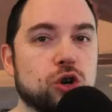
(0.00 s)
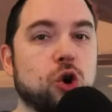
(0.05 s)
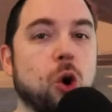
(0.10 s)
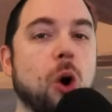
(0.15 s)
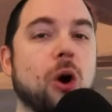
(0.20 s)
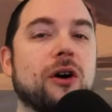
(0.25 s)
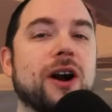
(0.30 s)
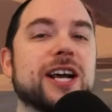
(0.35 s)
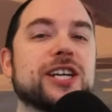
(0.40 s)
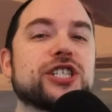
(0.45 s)

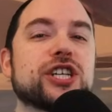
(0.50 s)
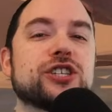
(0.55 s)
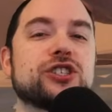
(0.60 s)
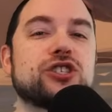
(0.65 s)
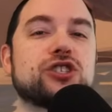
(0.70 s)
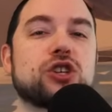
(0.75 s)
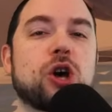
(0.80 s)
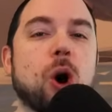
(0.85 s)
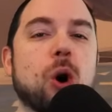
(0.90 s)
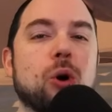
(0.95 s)
Goresh and
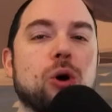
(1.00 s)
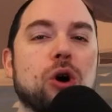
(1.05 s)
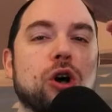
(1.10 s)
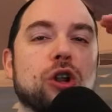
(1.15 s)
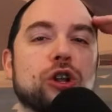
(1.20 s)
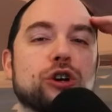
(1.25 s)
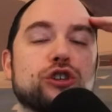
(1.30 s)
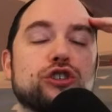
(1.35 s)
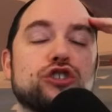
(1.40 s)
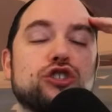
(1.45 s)

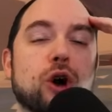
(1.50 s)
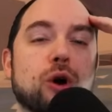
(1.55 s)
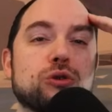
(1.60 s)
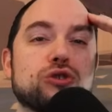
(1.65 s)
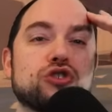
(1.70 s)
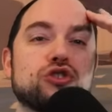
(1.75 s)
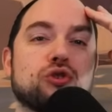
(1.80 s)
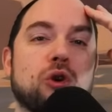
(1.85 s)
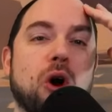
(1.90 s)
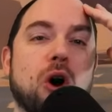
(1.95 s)
Skogul are so
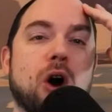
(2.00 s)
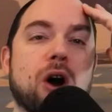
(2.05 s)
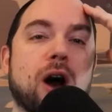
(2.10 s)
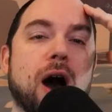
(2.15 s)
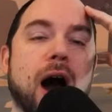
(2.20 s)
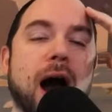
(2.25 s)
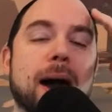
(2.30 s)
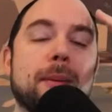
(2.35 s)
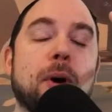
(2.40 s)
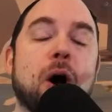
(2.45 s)
strong,
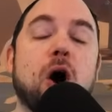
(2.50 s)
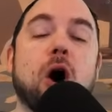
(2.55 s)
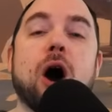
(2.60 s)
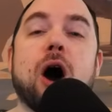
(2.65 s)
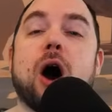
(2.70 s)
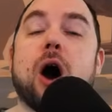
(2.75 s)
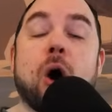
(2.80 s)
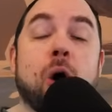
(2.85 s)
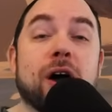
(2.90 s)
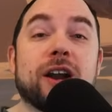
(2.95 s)
I'm
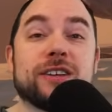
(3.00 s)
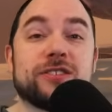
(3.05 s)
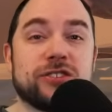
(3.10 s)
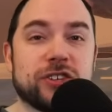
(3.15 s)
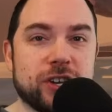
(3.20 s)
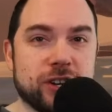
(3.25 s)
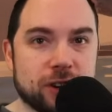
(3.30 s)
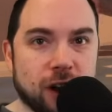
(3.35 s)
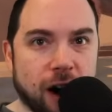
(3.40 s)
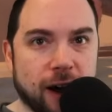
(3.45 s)

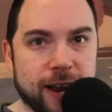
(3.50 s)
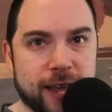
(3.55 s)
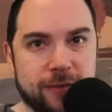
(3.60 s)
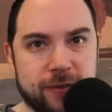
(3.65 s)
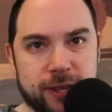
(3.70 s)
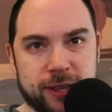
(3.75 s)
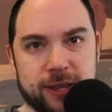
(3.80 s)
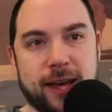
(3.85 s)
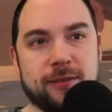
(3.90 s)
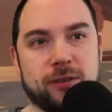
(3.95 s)
honestly not
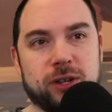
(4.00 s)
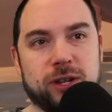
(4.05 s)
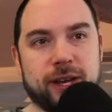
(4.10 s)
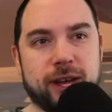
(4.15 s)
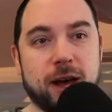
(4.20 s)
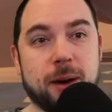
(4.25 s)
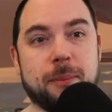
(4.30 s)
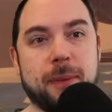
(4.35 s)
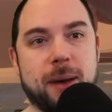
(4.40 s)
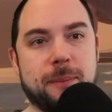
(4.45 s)
even leveling
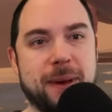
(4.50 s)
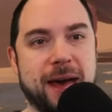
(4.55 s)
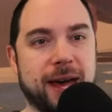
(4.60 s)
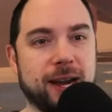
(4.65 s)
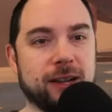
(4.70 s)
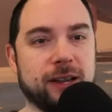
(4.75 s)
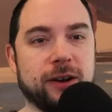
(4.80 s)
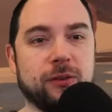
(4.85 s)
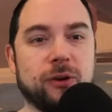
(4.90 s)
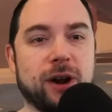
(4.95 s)
up my
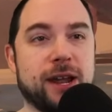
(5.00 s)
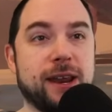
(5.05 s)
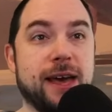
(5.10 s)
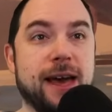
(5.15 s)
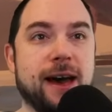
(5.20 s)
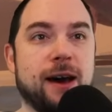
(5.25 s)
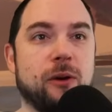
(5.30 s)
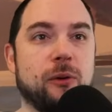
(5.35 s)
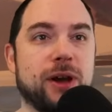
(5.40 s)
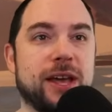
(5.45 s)
Madeline right
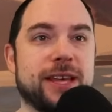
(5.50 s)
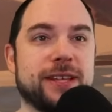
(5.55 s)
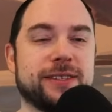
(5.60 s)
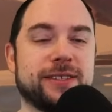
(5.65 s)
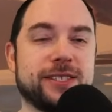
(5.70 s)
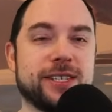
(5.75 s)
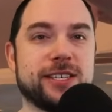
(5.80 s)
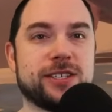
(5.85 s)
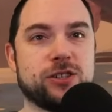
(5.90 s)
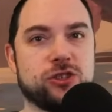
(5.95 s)
now in
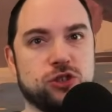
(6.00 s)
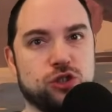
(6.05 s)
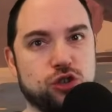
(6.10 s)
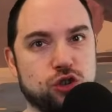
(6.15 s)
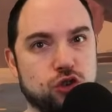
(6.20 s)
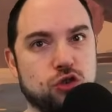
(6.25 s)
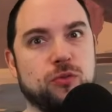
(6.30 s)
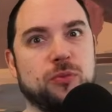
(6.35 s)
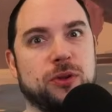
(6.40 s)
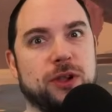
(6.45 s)
Season
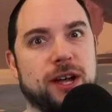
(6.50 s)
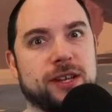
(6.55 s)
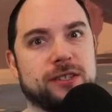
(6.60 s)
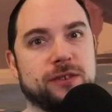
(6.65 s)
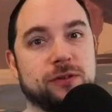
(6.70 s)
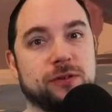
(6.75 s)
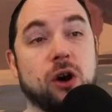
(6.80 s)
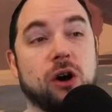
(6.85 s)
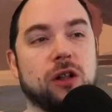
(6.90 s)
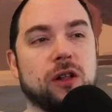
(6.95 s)
2 plus
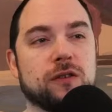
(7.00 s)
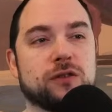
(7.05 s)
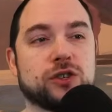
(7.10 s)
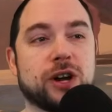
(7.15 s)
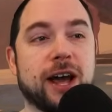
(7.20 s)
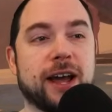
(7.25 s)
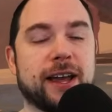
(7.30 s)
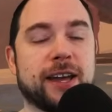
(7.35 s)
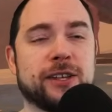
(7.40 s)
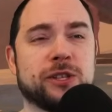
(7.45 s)
of Call of
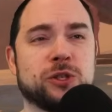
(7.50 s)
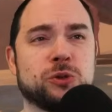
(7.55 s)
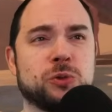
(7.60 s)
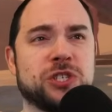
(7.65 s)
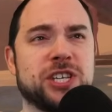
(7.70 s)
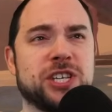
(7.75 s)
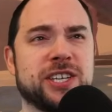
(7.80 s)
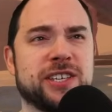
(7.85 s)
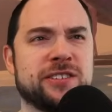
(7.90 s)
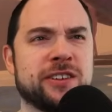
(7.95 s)
Dragons,
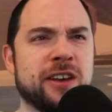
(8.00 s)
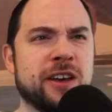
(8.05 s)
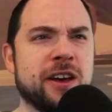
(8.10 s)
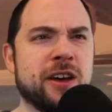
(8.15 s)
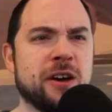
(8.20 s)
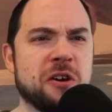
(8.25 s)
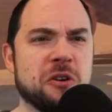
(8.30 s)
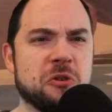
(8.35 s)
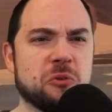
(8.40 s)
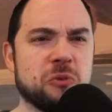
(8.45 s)
which is
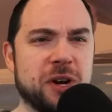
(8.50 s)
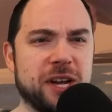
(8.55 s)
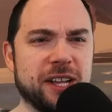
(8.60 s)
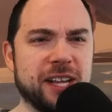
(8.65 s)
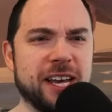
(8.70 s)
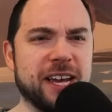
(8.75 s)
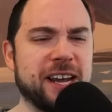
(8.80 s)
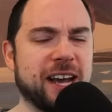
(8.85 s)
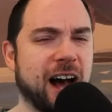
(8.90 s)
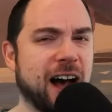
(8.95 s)

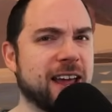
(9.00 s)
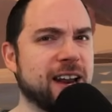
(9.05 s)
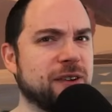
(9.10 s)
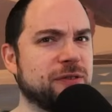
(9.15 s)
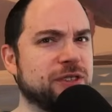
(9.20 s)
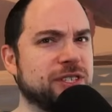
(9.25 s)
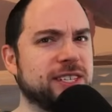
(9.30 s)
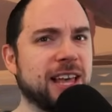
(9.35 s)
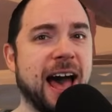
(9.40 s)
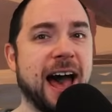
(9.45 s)
really kind of
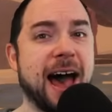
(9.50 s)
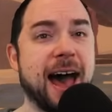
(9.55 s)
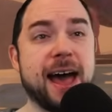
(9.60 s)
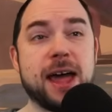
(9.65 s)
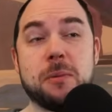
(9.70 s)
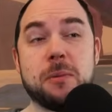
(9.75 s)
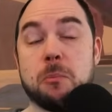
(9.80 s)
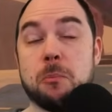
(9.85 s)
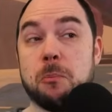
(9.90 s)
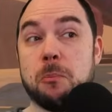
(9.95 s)

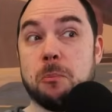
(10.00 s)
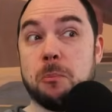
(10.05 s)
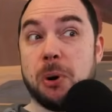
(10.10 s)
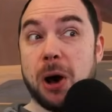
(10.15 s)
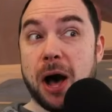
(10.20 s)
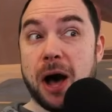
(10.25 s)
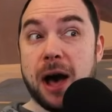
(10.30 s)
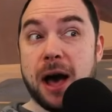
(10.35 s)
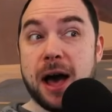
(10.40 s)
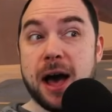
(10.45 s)
sad,
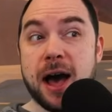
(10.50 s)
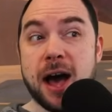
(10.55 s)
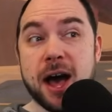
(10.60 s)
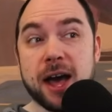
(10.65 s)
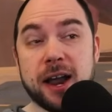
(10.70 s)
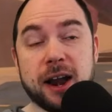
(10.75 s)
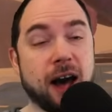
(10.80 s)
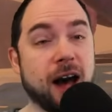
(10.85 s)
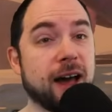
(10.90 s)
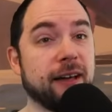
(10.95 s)

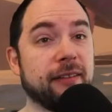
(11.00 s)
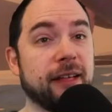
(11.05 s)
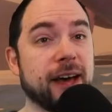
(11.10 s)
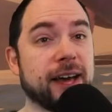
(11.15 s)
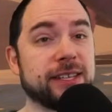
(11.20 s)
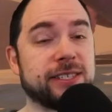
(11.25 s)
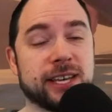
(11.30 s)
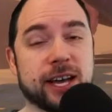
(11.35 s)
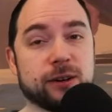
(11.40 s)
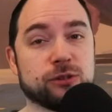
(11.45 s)
but
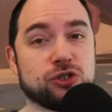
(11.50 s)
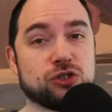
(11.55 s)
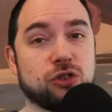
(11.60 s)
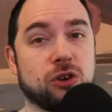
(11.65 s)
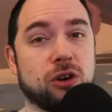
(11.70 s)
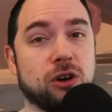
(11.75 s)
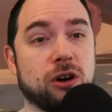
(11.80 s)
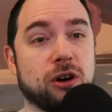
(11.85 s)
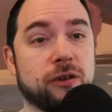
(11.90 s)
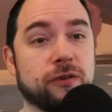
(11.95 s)
highlights how
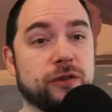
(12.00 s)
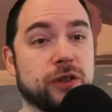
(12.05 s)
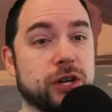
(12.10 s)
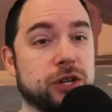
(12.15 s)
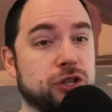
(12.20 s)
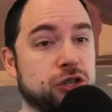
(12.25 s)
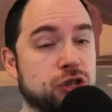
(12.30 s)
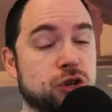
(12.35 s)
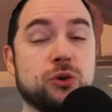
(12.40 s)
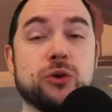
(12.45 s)
strong the
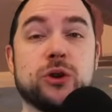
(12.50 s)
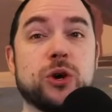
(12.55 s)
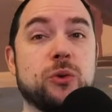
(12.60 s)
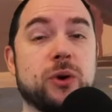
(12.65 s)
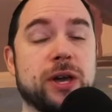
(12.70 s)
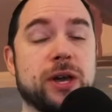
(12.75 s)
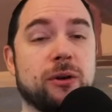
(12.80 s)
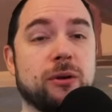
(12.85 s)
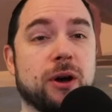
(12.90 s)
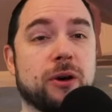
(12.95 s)
two new
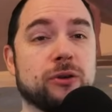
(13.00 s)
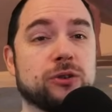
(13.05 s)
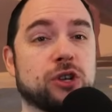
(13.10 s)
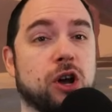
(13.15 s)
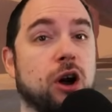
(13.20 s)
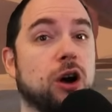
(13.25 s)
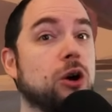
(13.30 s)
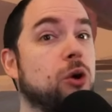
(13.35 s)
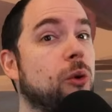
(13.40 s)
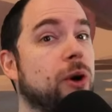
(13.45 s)
heroes
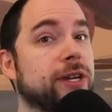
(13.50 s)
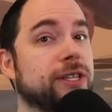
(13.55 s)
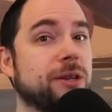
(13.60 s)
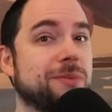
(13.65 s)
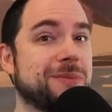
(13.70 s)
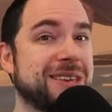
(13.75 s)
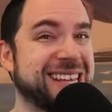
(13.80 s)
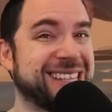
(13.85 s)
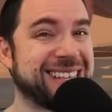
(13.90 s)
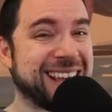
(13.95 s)
are going to
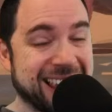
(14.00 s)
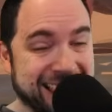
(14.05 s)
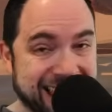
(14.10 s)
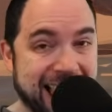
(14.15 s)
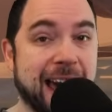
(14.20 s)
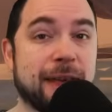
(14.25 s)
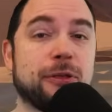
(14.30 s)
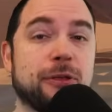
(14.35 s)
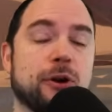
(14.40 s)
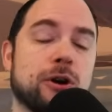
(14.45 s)
be
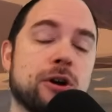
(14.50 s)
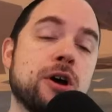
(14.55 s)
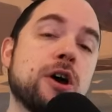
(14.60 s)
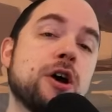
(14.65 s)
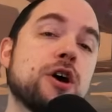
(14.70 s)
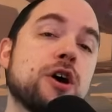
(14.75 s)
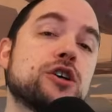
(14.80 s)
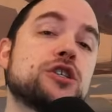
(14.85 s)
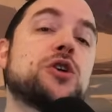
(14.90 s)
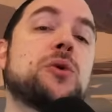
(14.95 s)
together.
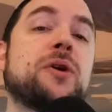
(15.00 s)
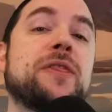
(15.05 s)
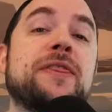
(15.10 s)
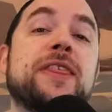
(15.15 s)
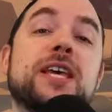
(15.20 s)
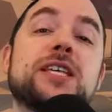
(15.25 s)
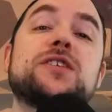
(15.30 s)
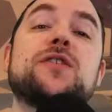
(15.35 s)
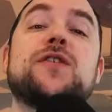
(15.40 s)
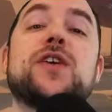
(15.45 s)
So in
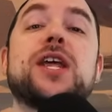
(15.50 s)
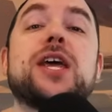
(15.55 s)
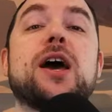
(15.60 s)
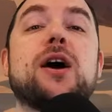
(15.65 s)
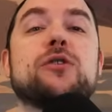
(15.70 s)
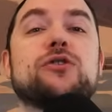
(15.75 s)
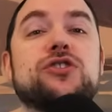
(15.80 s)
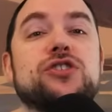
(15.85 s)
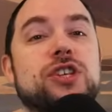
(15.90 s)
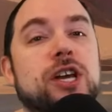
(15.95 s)
this
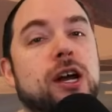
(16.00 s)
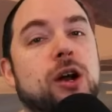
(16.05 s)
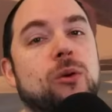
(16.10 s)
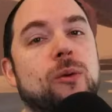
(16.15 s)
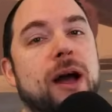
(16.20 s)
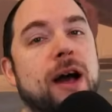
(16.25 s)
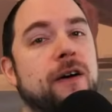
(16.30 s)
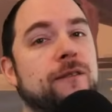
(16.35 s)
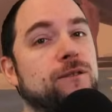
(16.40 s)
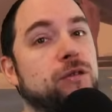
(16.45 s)
video, stick
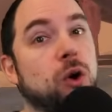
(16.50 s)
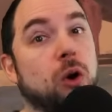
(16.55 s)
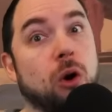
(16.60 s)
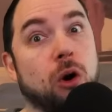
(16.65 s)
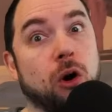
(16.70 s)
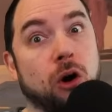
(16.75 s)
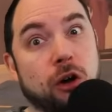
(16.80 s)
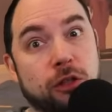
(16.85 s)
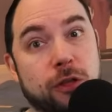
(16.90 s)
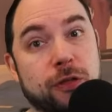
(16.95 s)
around for
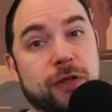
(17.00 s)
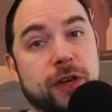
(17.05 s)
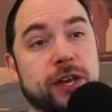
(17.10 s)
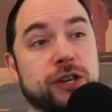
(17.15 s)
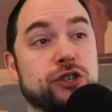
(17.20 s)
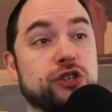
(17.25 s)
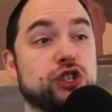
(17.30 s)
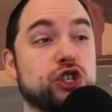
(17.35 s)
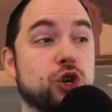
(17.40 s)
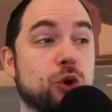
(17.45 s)
all the
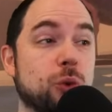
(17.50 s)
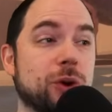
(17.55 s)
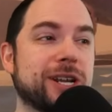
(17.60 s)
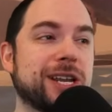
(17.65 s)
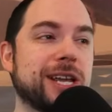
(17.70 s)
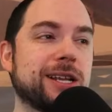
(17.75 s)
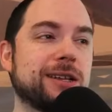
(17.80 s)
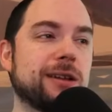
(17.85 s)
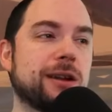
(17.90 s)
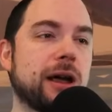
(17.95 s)
things you would
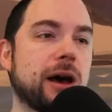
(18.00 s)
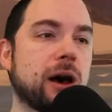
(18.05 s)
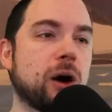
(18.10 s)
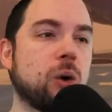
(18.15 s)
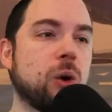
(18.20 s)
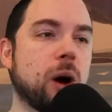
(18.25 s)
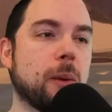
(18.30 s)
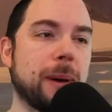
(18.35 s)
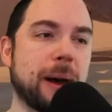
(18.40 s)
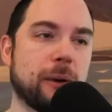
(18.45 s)
need to
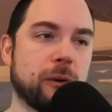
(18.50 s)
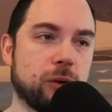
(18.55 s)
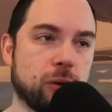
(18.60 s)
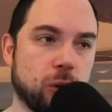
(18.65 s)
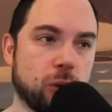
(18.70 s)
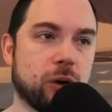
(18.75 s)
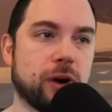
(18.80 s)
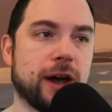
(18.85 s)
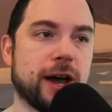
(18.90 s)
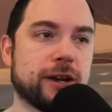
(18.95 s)
know about
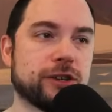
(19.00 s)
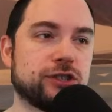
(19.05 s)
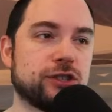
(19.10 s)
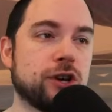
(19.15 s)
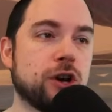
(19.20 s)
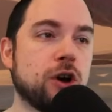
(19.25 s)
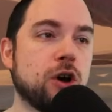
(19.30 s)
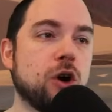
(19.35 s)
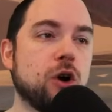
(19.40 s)
Goresh.